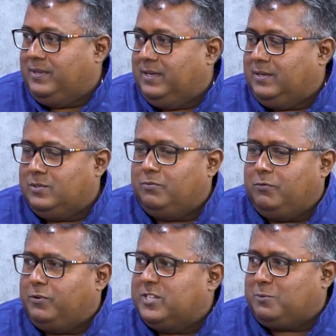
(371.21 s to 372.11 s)
Yeah. So the
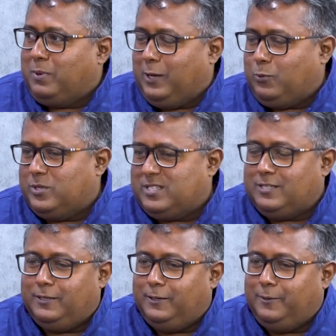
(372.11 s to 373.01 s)
first break was
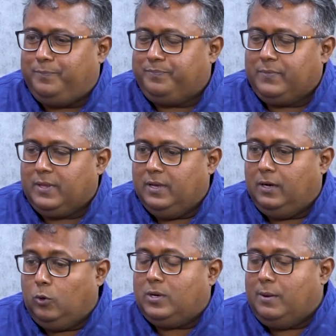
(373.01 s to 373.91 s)
a
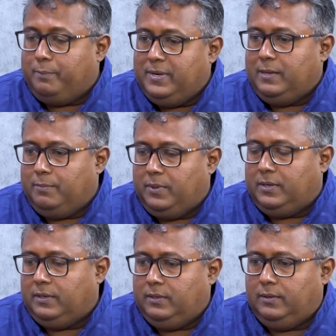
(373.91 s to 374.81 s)
good company,
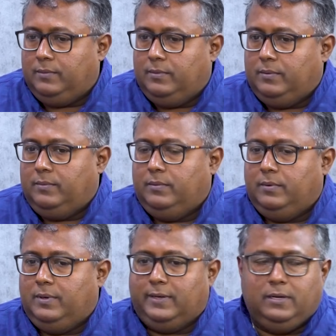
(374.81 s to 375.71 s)
but a
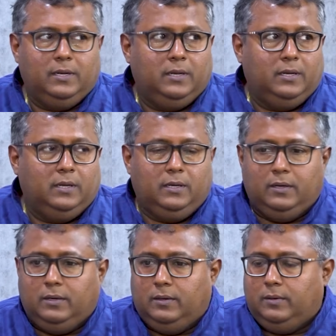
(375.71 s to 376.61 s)
little
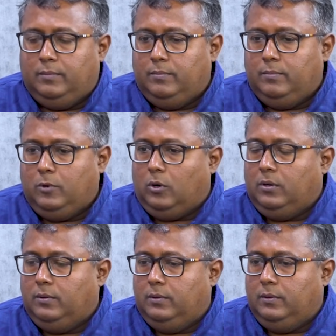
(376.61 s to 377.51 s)
uh, not
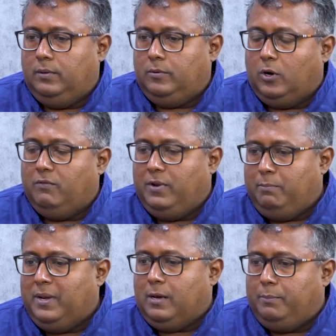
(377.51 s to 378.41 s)
not a very
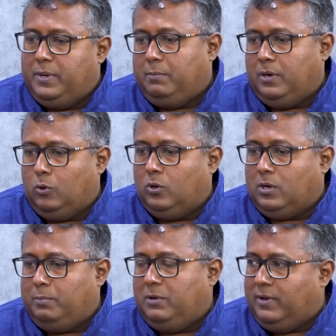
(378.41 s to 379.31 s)
big company, but a good
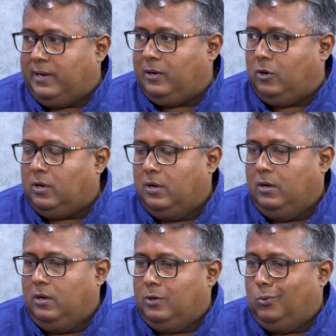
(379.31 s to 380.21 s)
company where I got
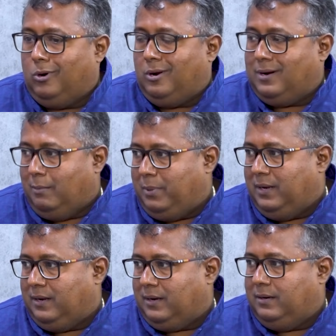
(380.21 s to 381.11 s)
to work on
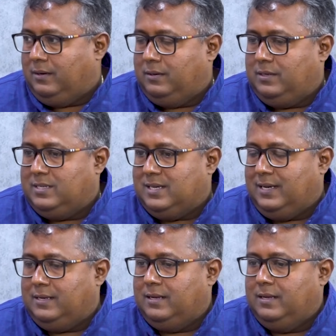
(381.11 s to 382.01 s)
compiler
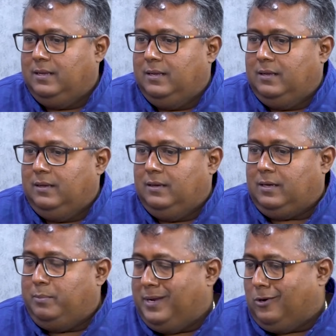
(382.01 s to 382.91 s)
design.
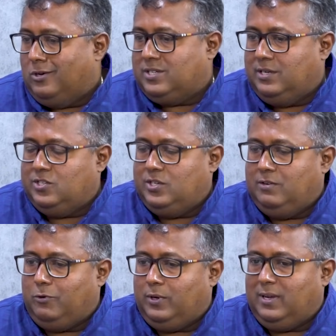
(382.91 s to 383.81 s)
Company called Synergy
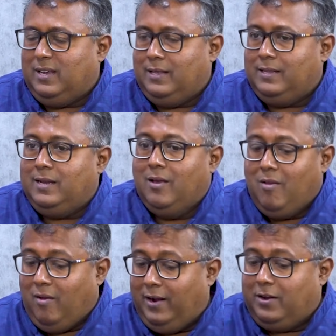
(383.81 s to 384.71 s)
Infotech, and then
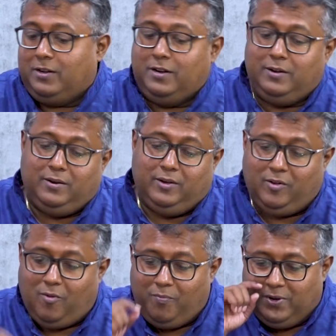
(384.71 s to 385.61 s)
I had written
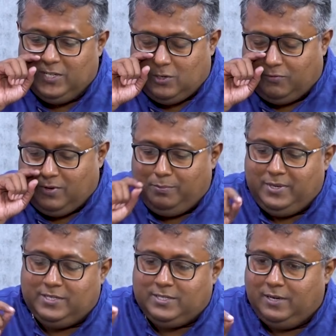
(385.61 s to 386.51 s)
a list of
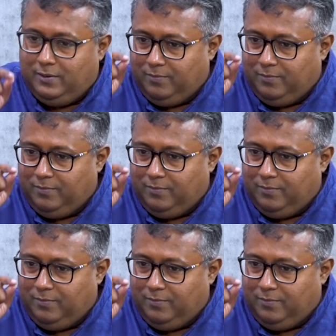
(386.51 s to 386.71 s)
companies,